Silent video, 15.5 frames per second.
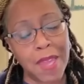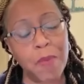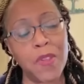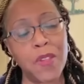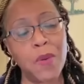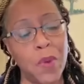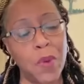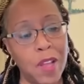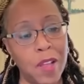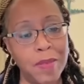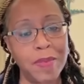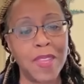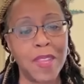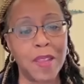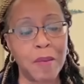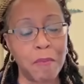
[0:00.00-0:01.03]
maybe you
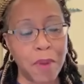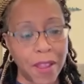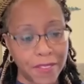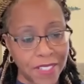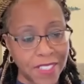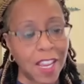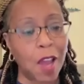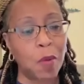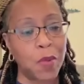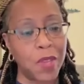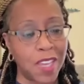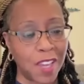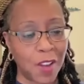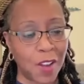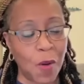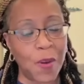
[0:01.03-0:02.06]
will by the time we
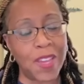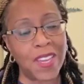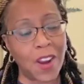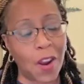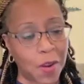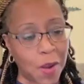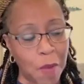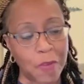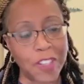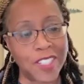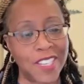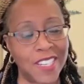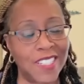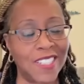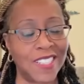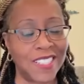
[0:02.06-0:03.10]
get going in our
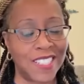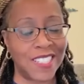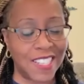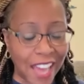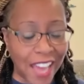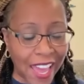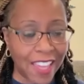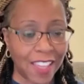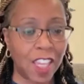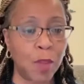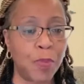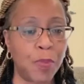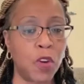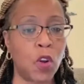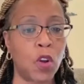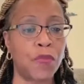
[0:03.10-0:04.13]
conversation tonight.
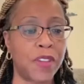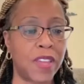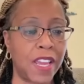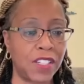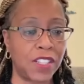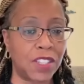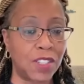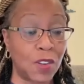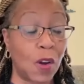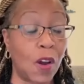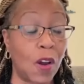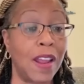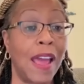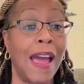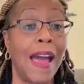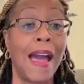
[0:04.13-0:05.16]
Keep your notifications
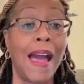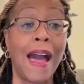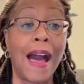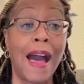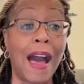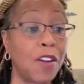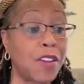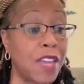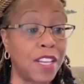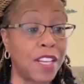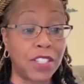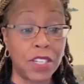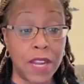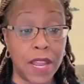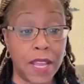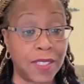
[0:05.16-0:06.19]
on. I'll
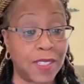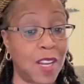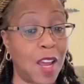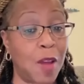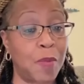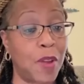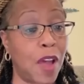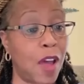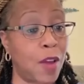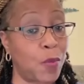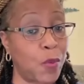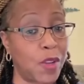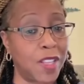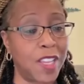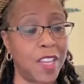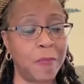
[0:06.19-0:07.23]
catch you next time,
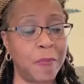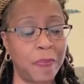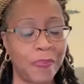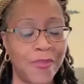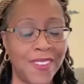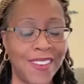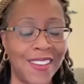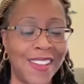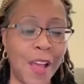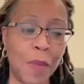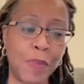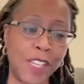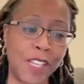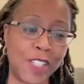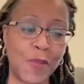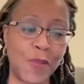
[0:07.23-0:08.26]
God willing.
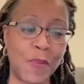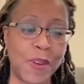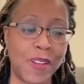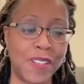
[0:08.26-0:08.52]
God bless you